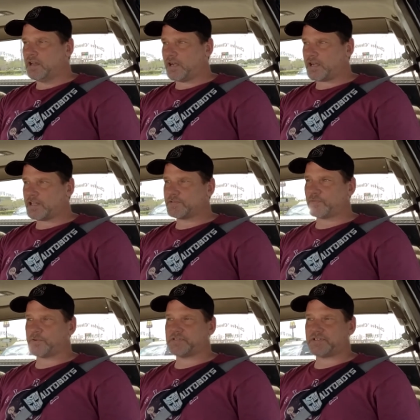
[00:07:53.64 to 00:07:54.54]
I got his
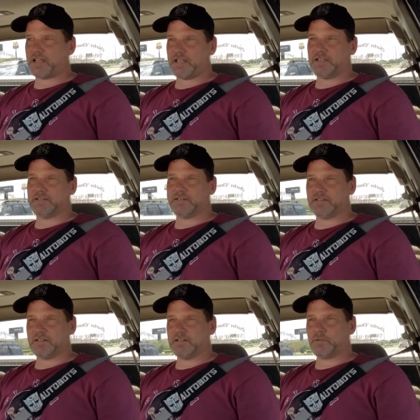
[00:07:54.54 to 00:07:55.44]
voice saying,
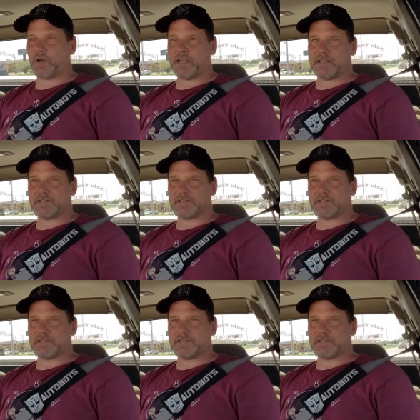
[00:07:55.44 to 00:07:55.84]
Dwayne,